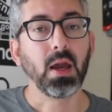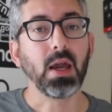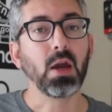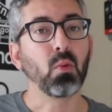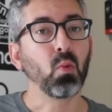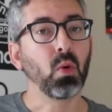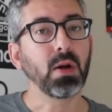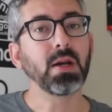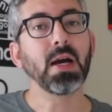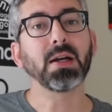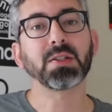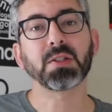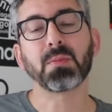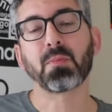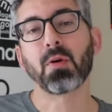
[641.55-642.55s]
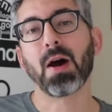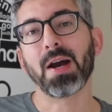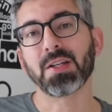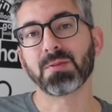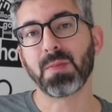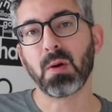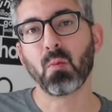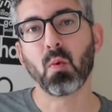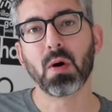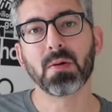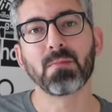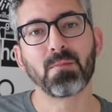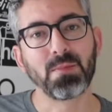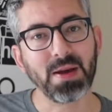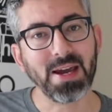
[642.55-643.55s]
it would not surprise me
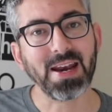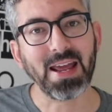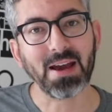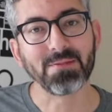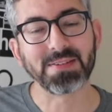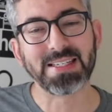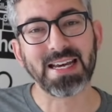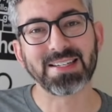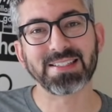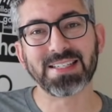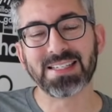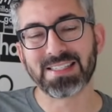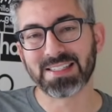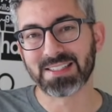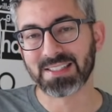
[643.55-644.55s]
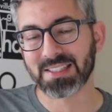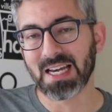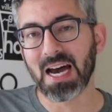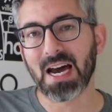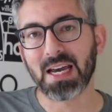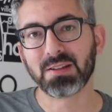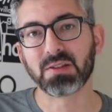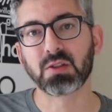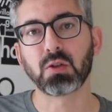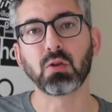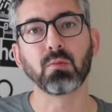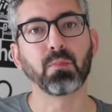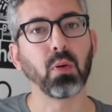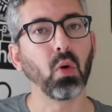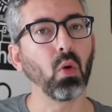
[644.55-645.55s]
one bit if Tesla decides
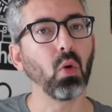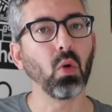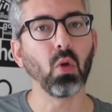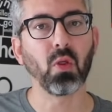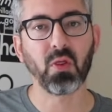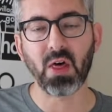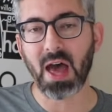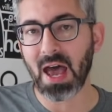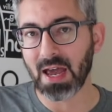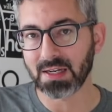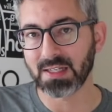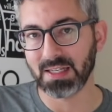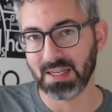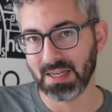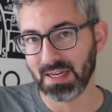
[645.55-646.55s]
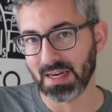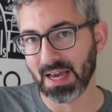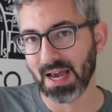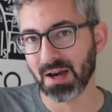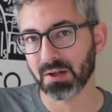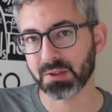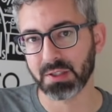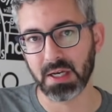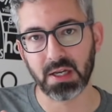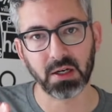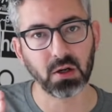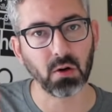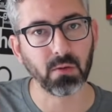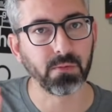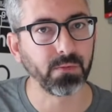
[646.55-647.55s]
to pull that in-house and
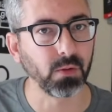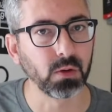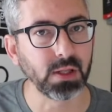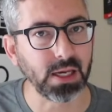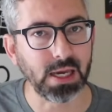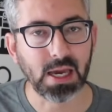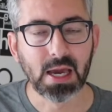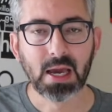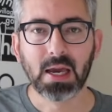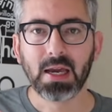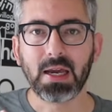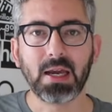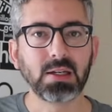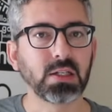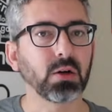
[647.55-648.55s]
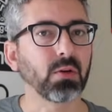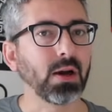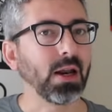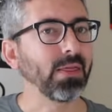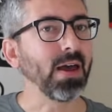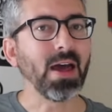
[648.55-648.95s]
go fully integrated.